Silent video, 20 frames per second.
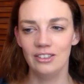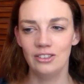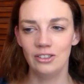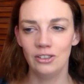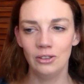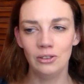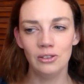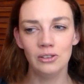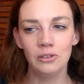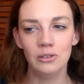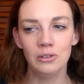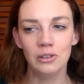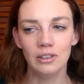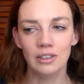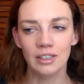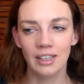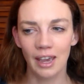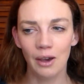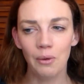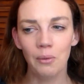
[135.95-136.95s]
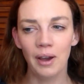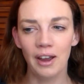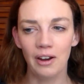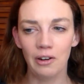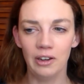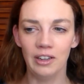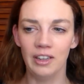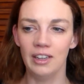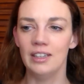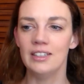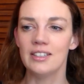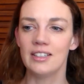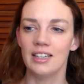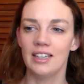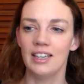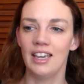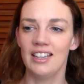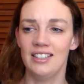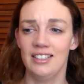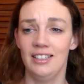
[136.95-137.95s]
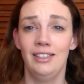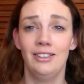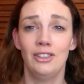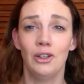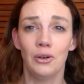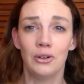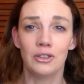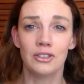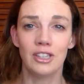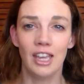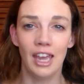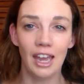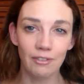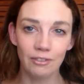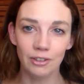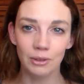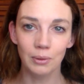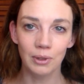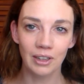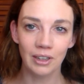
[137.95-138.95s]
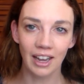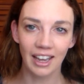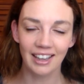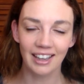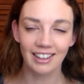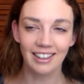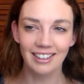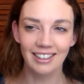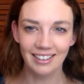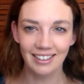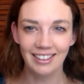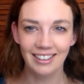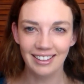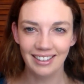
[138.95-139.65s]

to get where he is, I guess he talks to everyone like